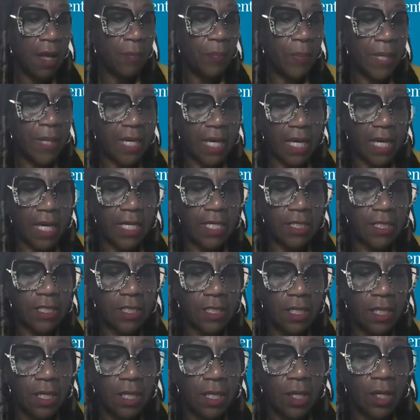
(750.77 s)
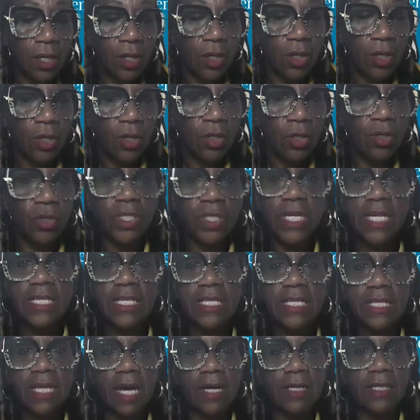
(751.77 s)
because you
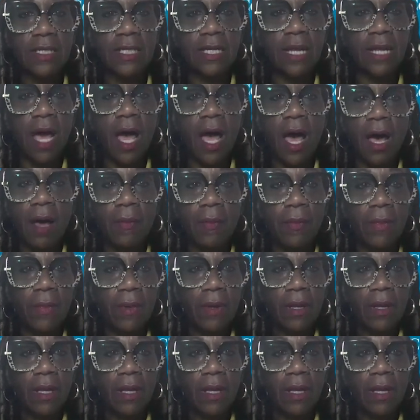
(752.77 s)
just sucked it up,